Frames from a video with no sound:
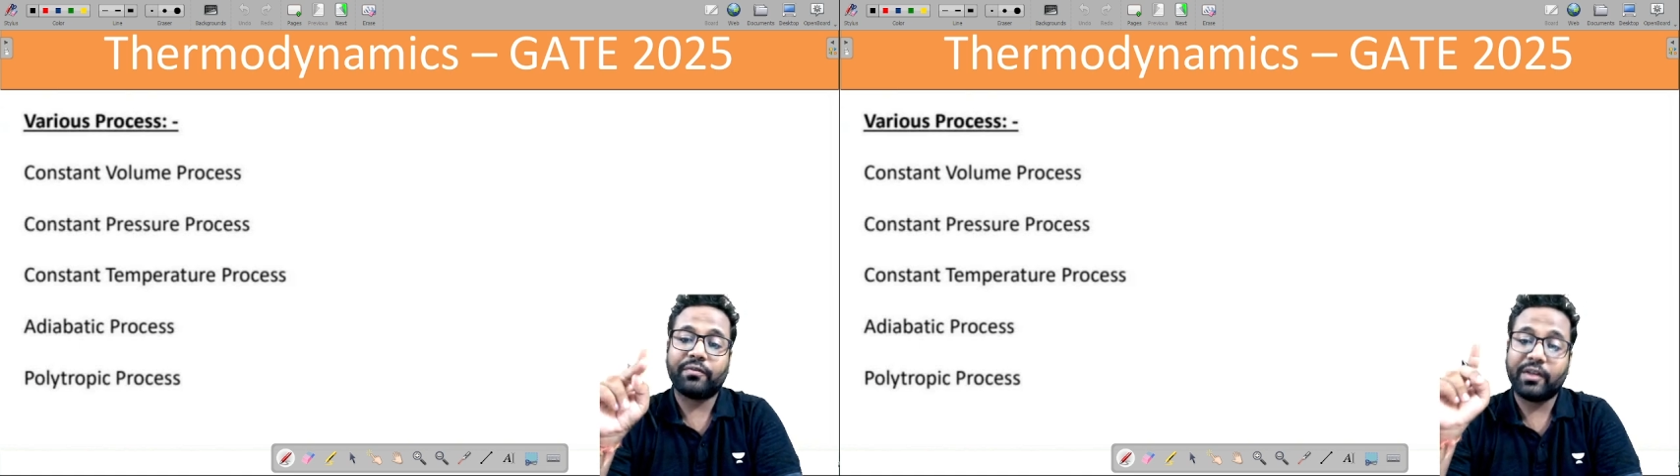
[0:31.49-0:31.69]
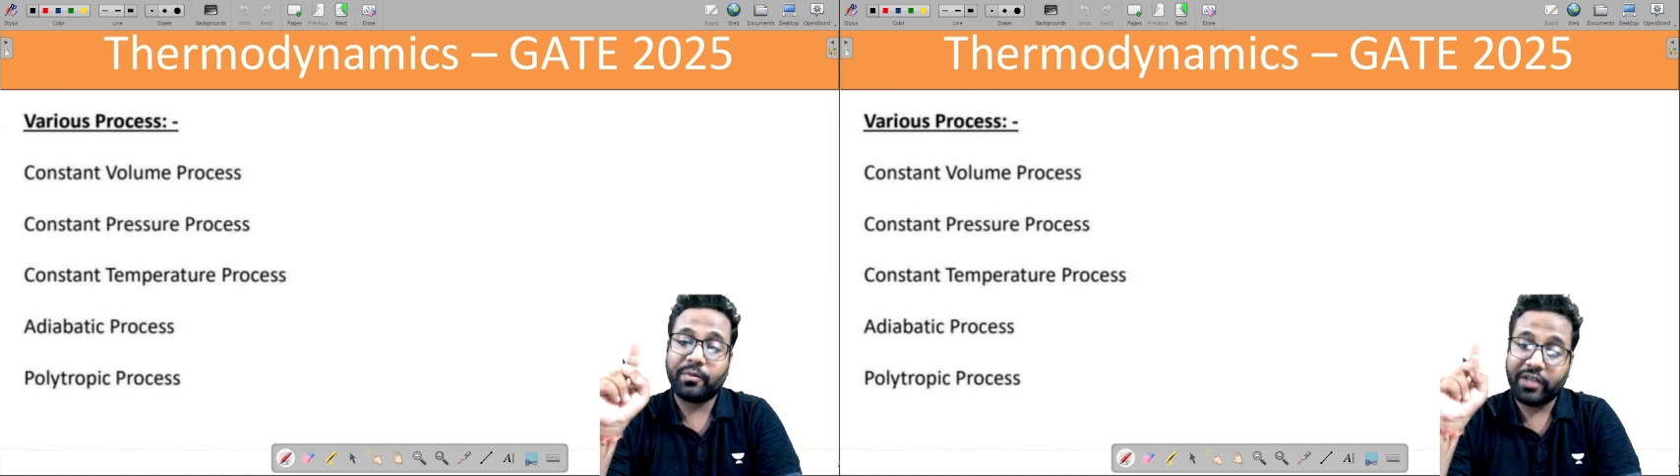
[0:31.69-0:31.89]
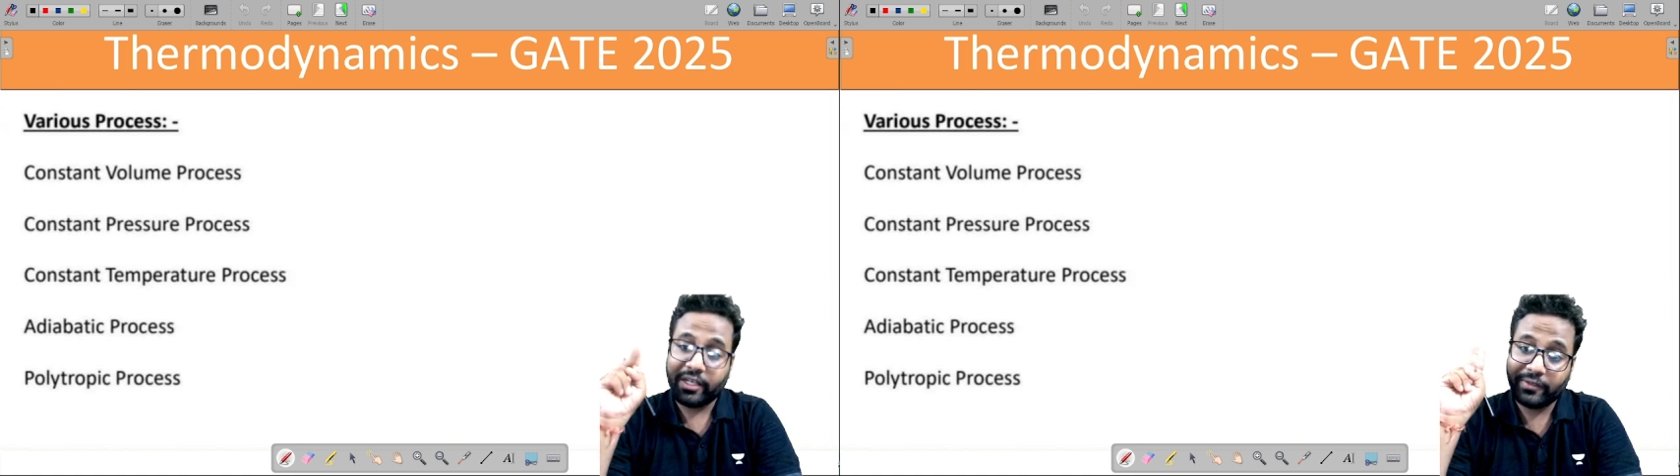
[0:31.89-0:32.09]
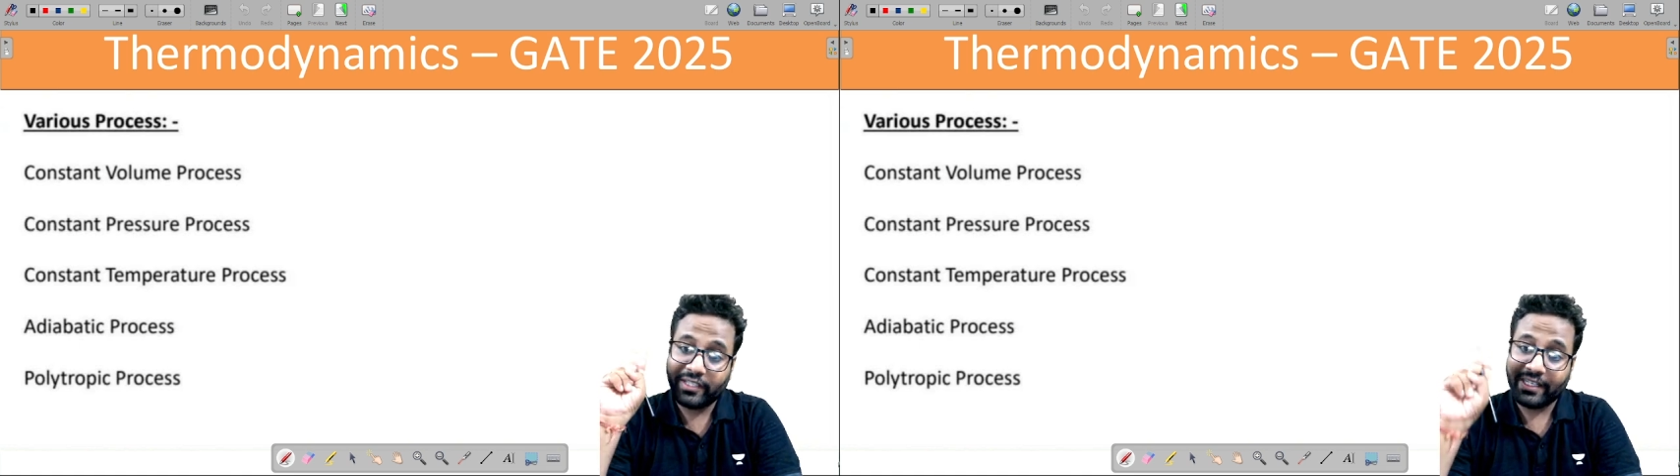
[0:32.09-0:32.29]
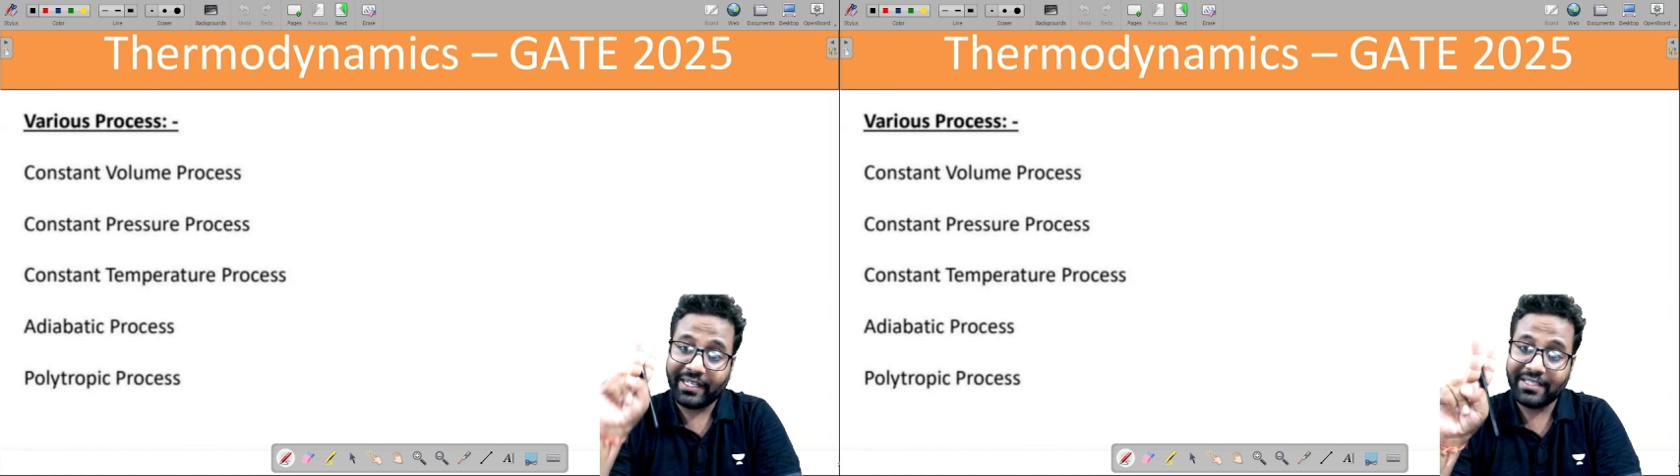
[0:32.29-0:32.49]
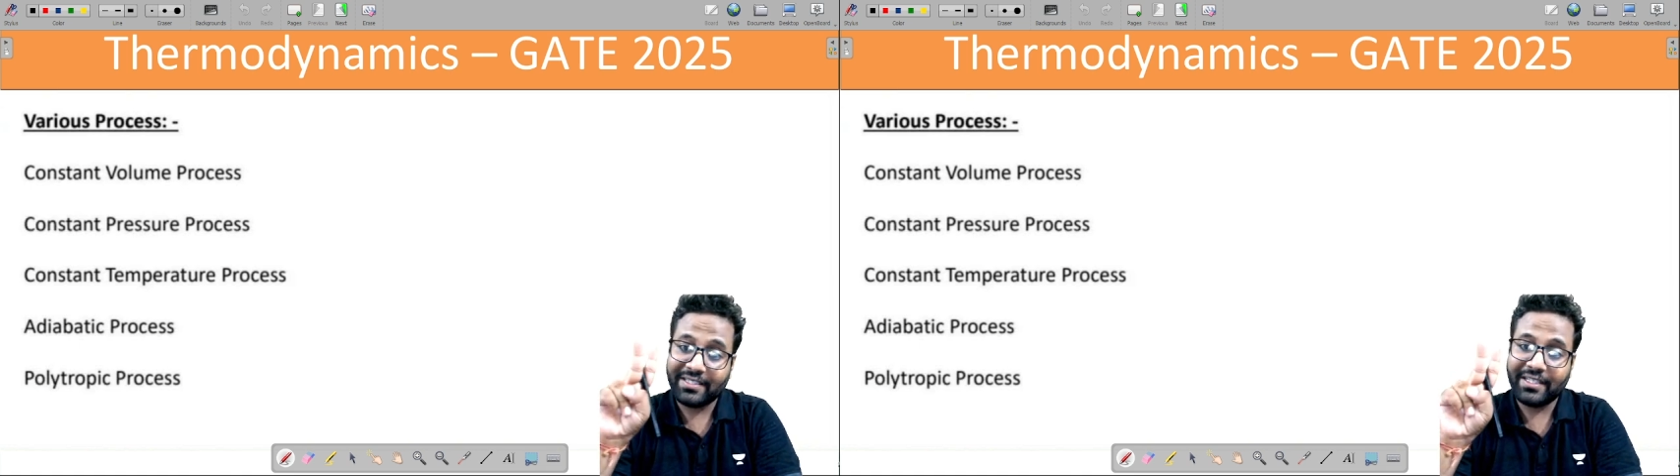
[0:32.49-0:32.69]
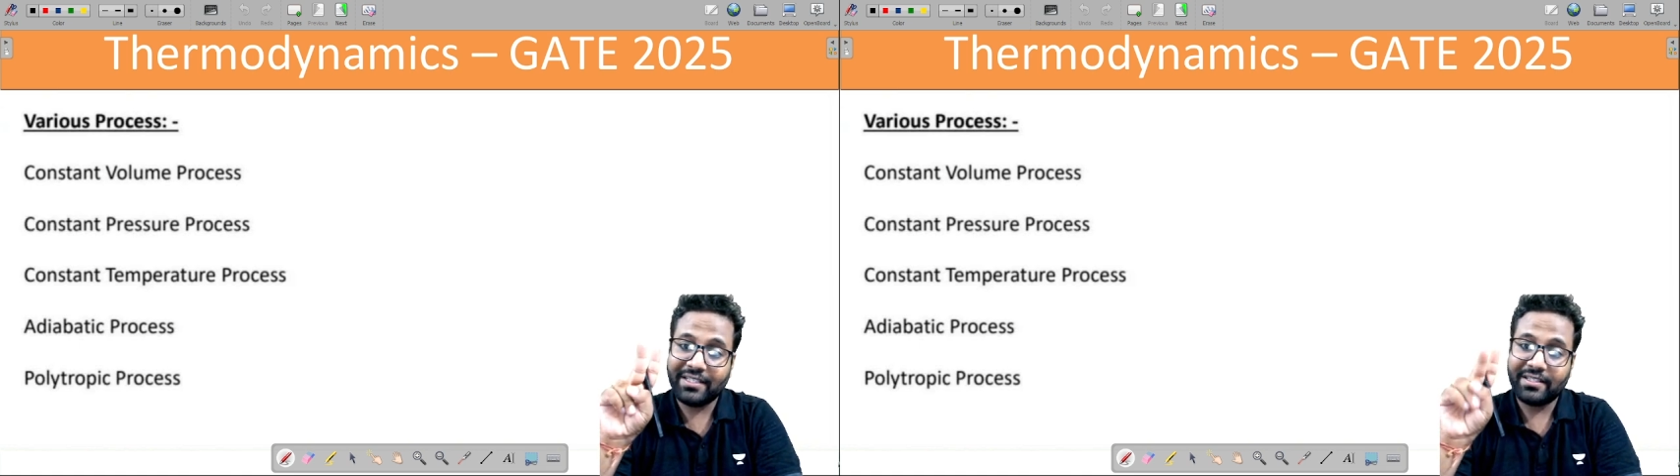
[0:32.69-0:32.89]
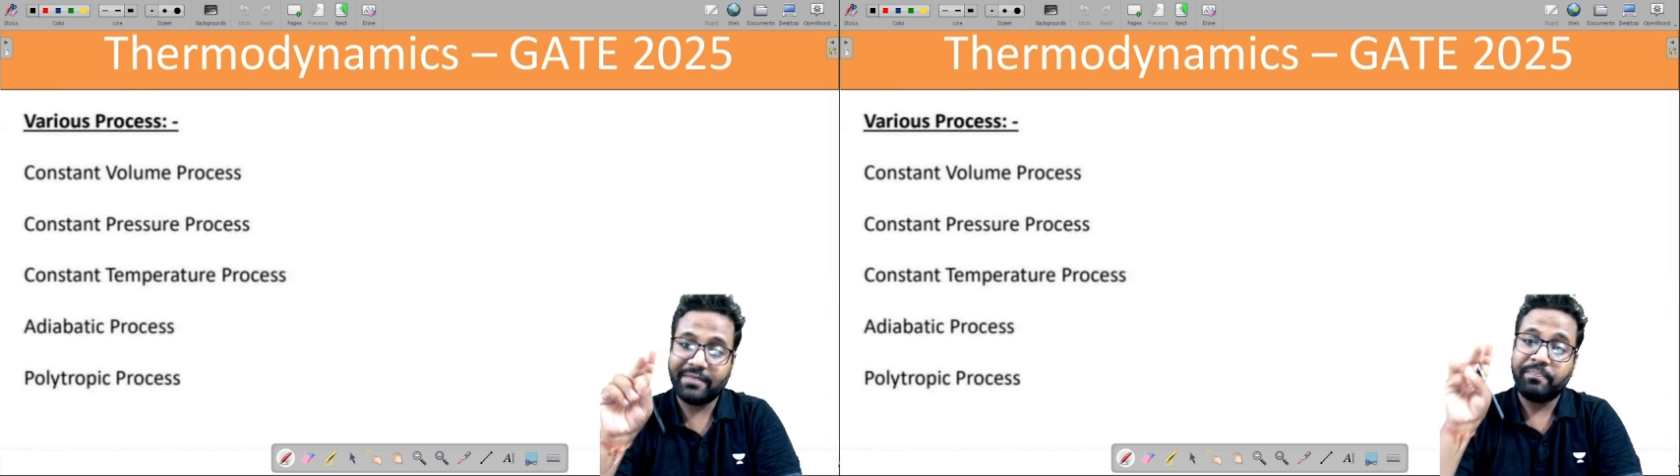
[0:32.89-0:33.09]
thermodynamics like IC
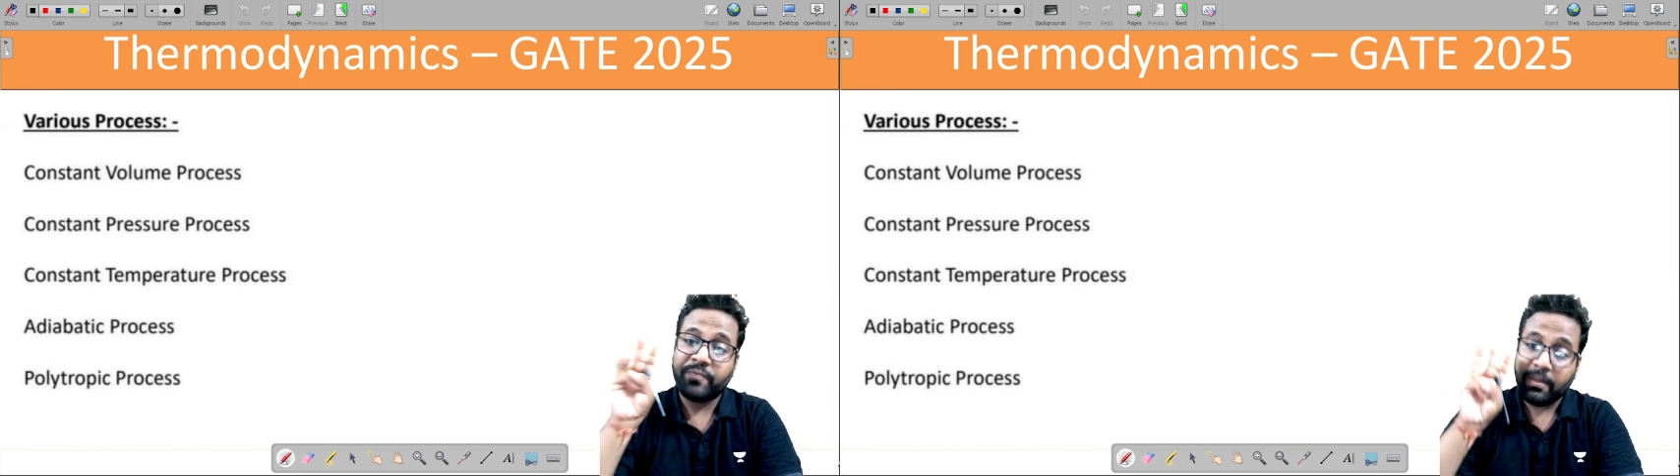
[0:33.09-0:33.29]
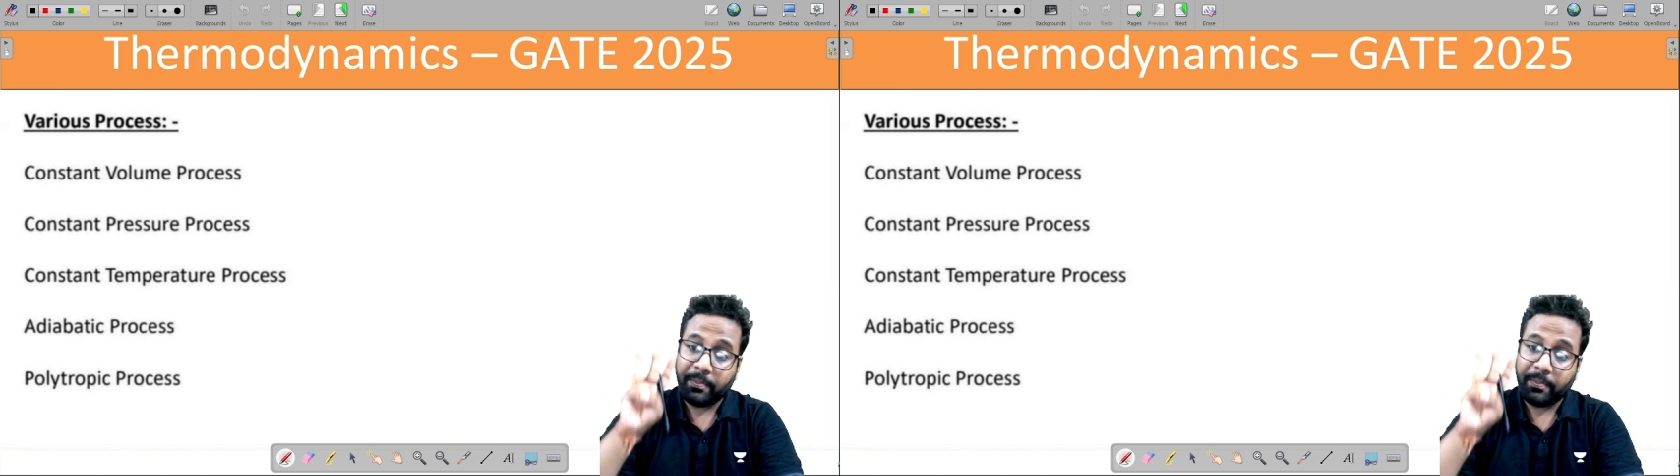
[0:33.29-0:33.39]
engine,